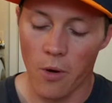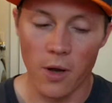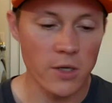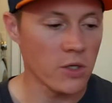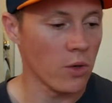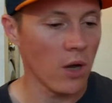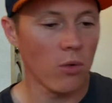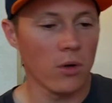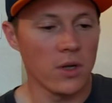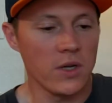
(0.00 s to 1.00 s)
Alright, so now
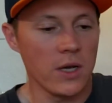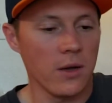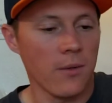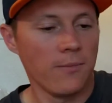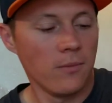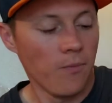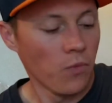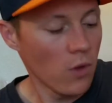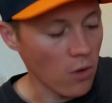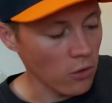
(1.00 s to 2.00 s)
we're going to take
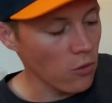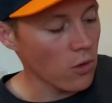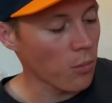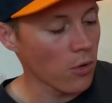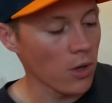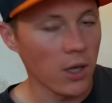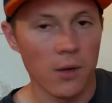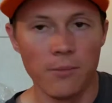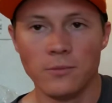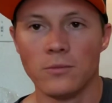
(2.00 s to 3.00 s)
our cucumber
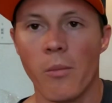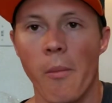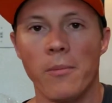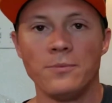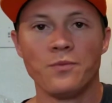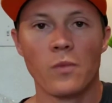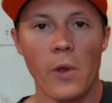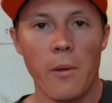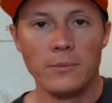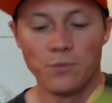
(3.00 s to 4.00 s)
again,
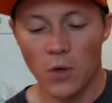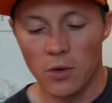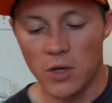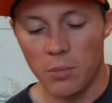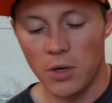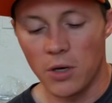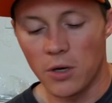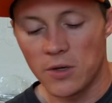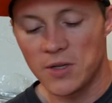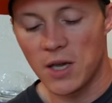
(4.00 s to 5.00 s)
dip it in
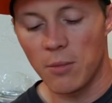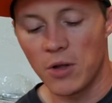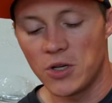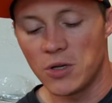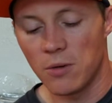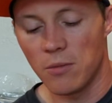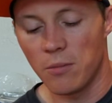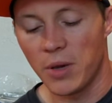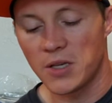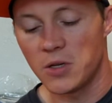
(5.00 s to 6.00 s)
here, and see how much
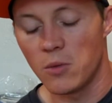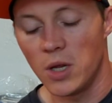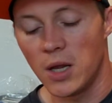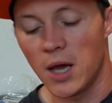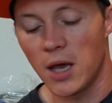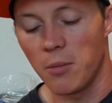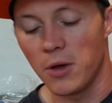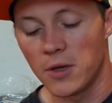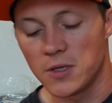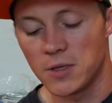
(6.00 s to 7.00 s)
pesto we need to add,
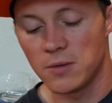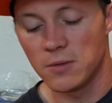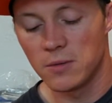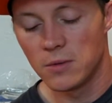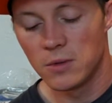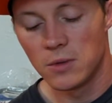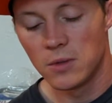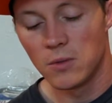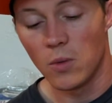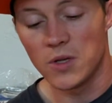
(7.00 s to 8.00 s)
because it
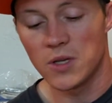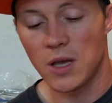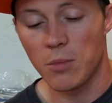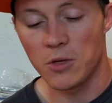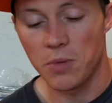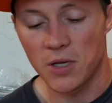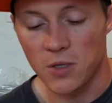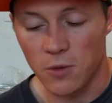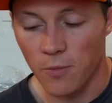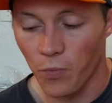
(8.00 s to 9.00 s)
wasn't that much
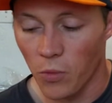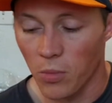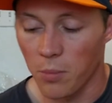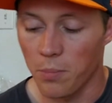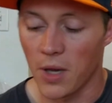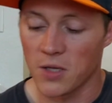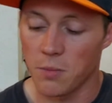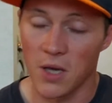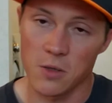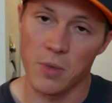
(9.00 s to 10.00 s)
pesto, but
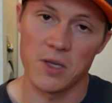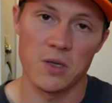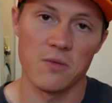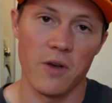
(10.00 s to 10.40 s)
basil pesto is